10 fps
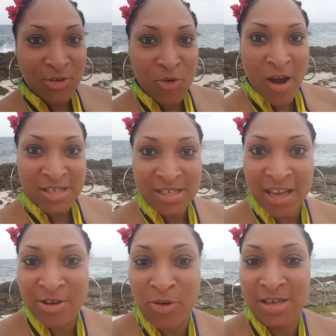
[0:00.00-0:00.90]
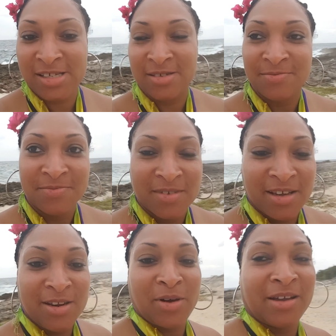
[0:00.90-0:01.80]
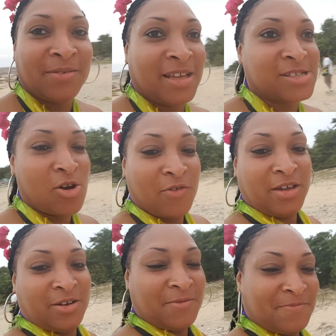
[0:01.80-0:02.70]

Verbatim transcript: are crashing like crazy. Anyway, let's go over here.